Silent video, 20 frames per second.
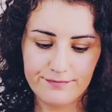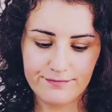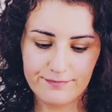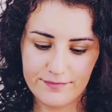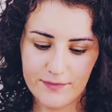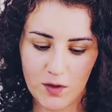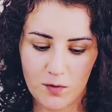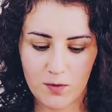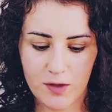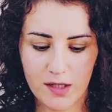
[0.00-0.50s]

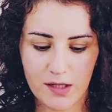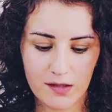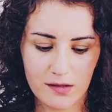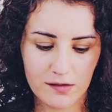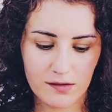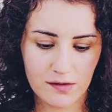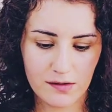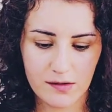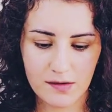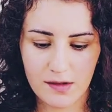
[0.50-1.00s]
What
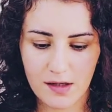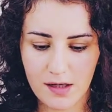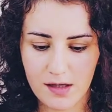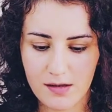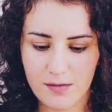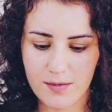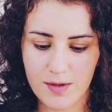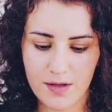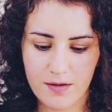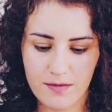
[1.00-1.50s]
else to say
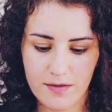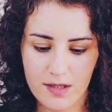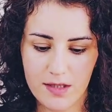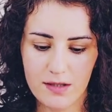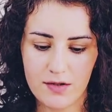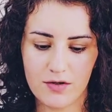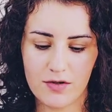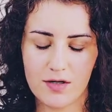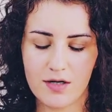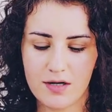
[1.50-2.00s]
about
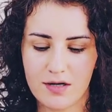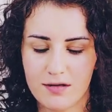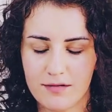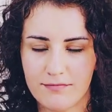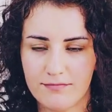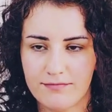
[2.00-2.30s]
this shit?